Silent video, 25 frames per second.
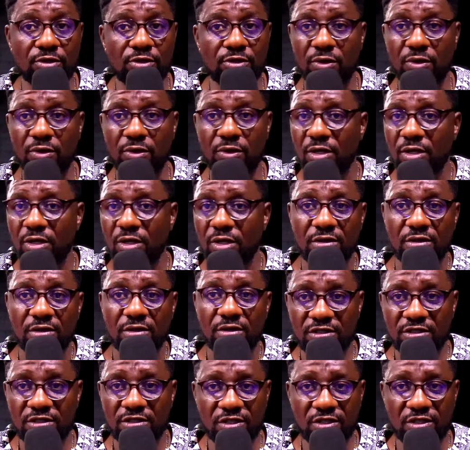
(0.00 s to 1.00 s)
it's not
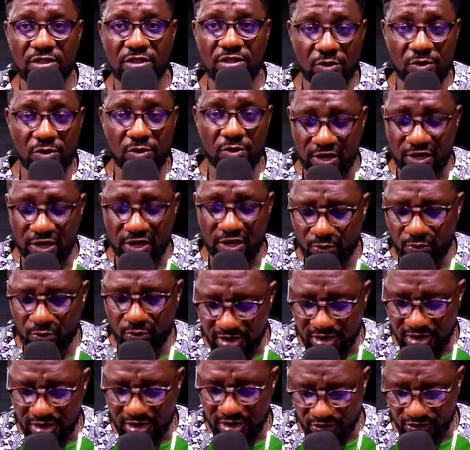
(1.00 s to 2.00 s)
on my Quillbot. That's not
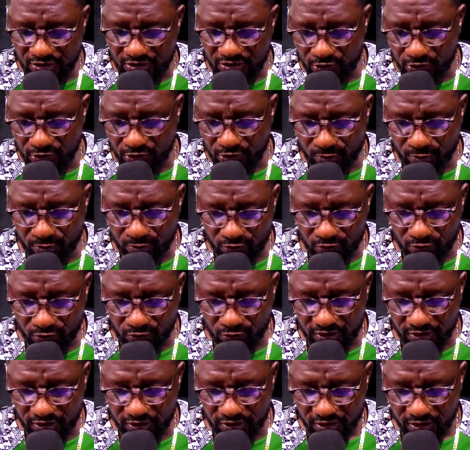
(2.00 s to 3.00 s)
what you bought with.
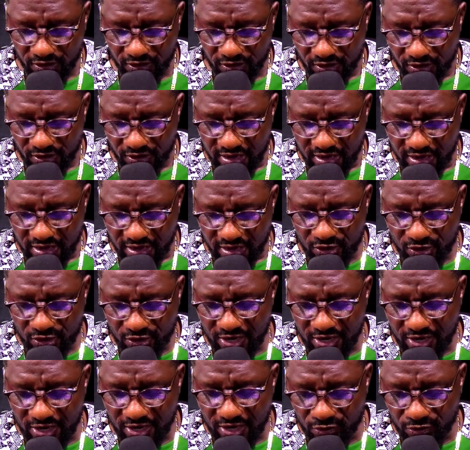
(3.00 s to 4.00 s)
And Ejo Adoku says,
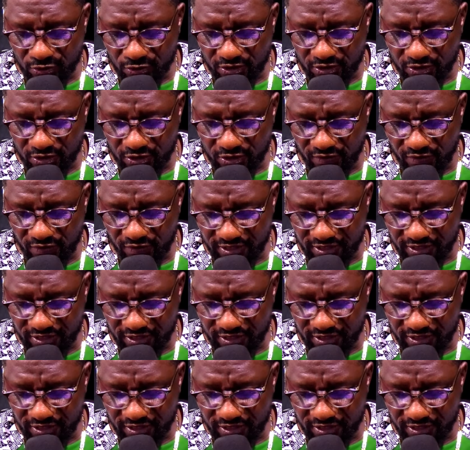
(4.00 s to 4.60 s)
good evening, Sabi. We